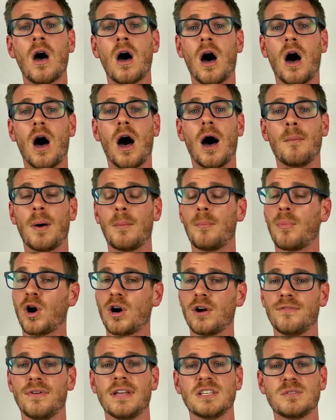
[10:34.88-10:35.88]
Um, I'm
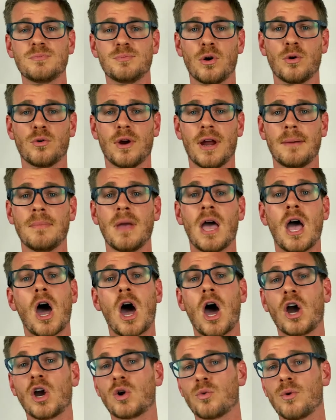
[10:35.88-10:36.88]
part of his program.
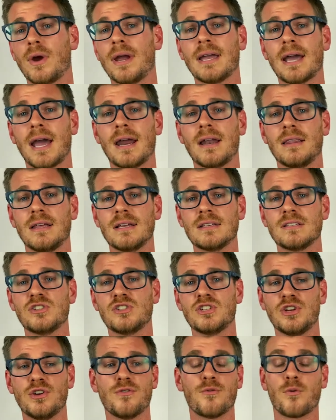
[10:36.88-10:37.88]
A great guy to listen
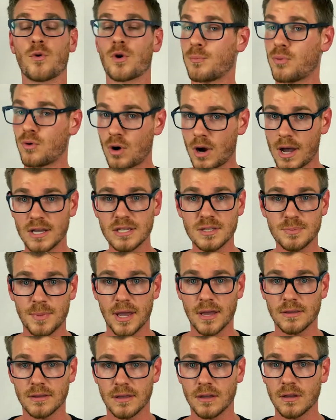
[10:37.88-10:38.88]
to for
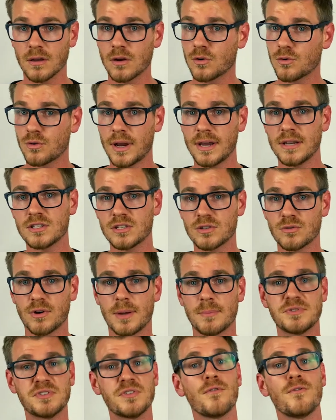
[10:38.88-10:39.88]
prospecting, great
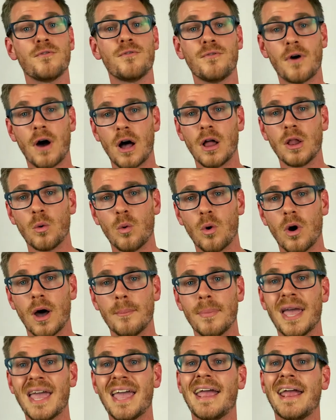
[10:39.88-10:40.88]
scripts, follow
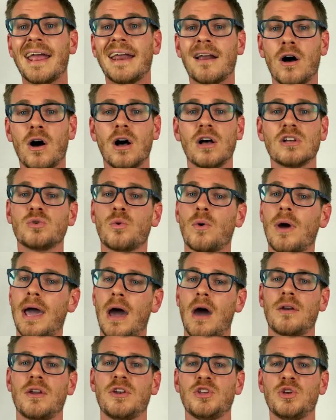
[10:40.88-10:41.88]
up, and also
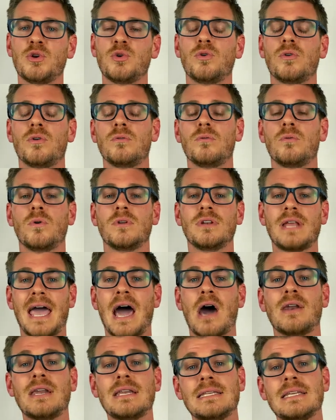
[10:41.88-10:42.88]
how to deal
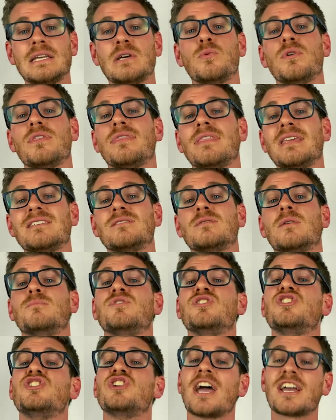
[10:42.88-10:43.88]
how to deal with these
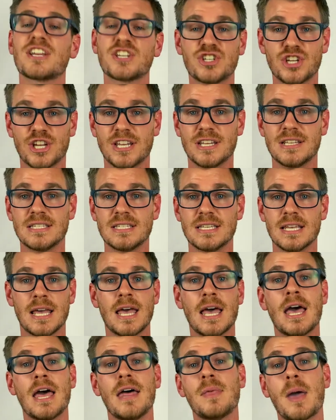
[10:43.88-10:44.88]
objections
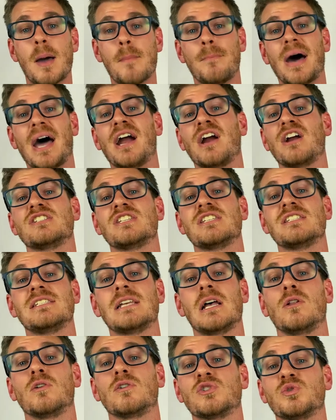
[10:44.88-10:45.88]
that buyers and
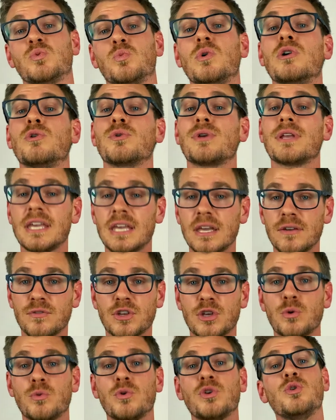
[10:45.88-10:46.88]
sellers will give
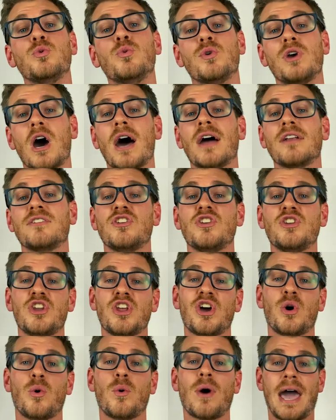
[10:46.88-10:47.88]
you. You got to
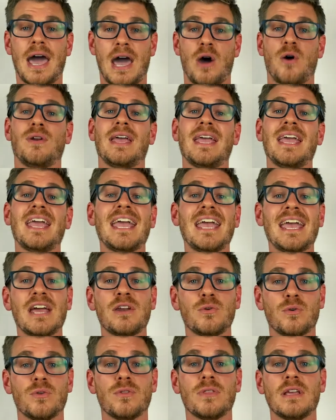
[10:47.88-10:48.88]
know how to
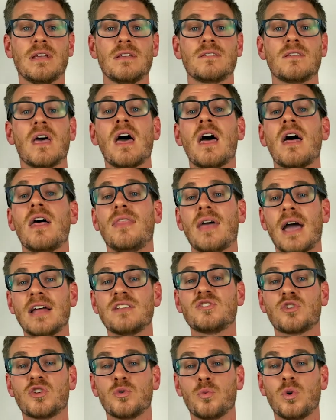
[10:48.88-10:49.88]
handle these.
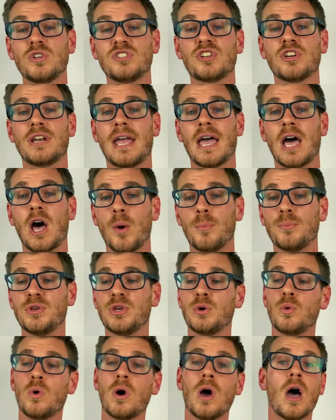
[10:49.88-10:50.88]
That's what's going to help
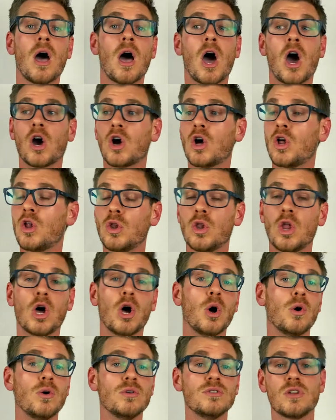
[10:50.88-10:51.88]
you
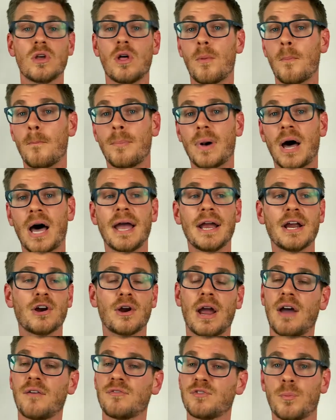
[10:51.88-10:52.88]
close buyer
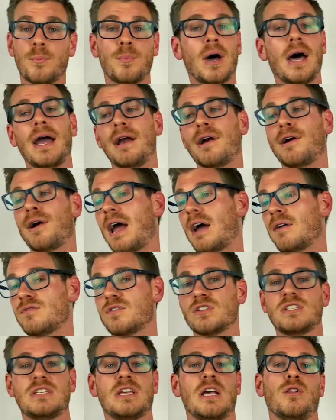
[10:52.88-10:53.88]
after buyer
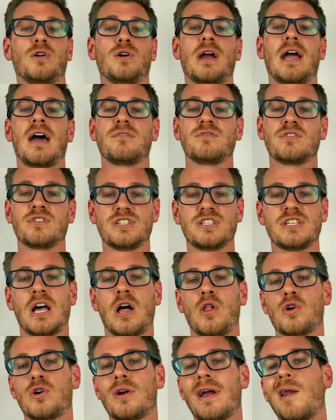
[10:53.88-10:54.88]
after seller after
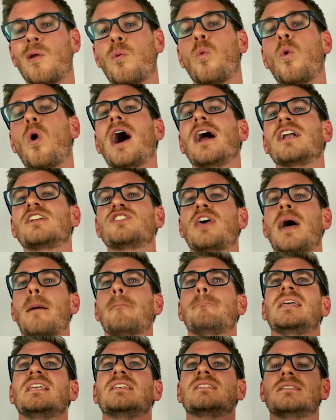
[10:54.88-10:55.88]
seller and watch
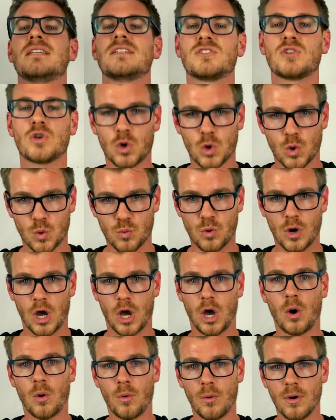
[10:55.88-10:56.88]
that business
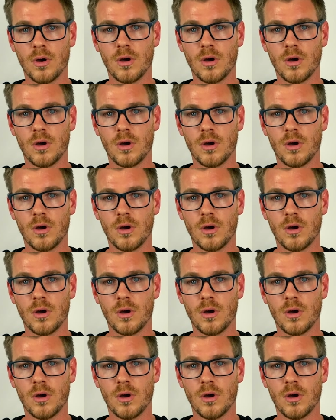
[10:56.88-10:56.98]
grow.